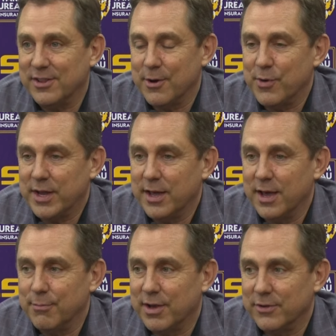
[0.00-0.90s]
that we
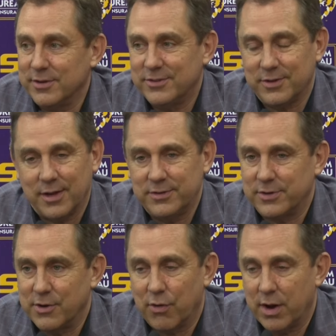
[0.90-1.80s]
get, because it's
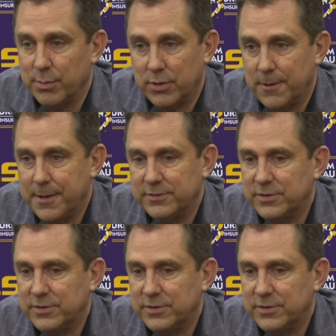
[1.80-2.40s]
incredible.